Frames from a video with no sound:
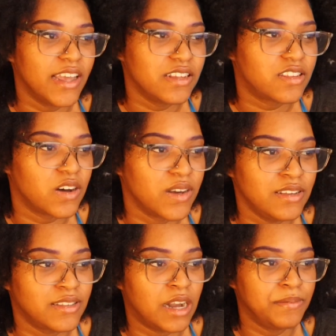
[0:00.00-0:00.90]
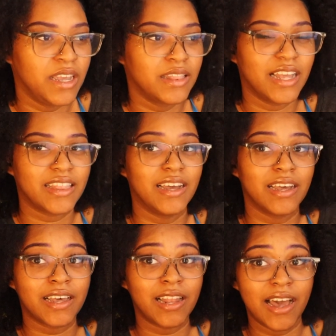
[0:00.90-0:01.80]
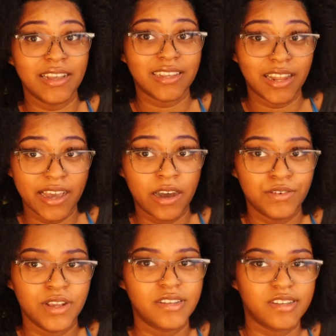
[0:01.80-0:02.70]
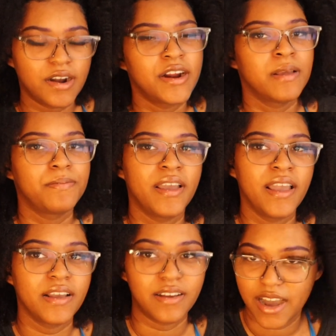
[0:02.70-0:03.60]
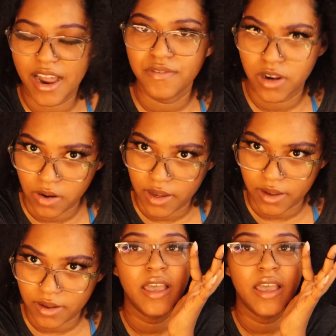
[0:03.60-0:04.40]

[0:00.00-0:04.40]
And so he stopped being like the class clown and started being kind of annoying.